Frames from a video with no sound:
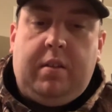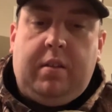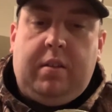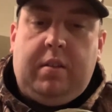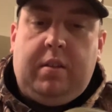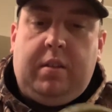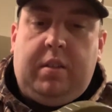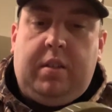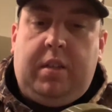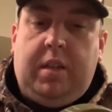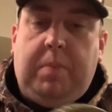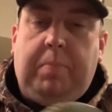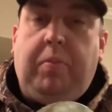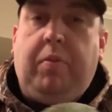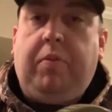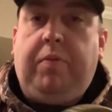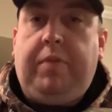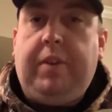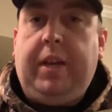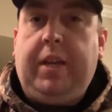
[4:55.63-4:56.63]

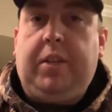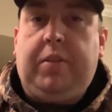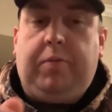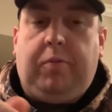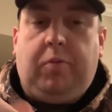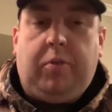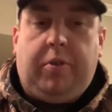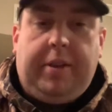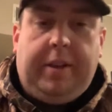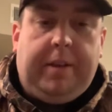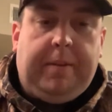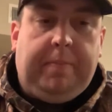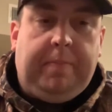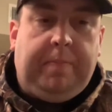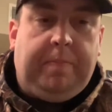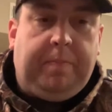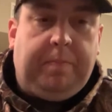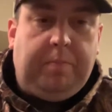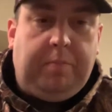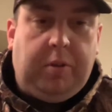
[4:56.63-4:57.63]
Simple fix for you.
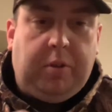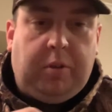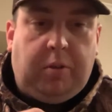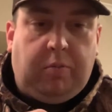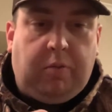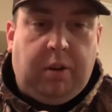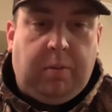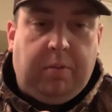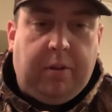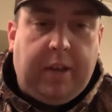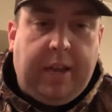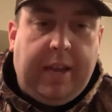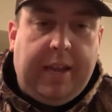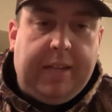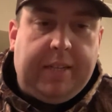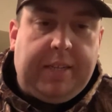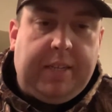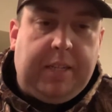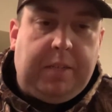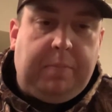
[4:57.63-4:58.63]
Put the rubber
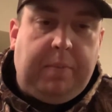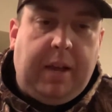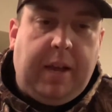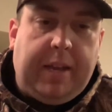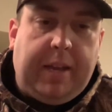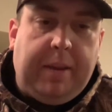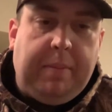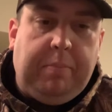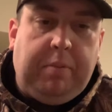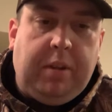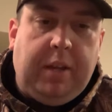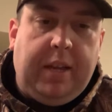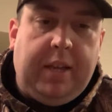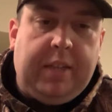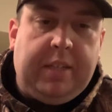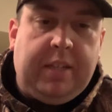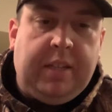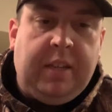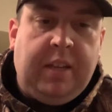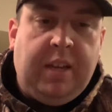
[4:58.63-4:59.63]
gaskets back in
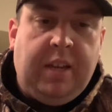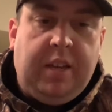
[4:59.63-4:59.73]
place,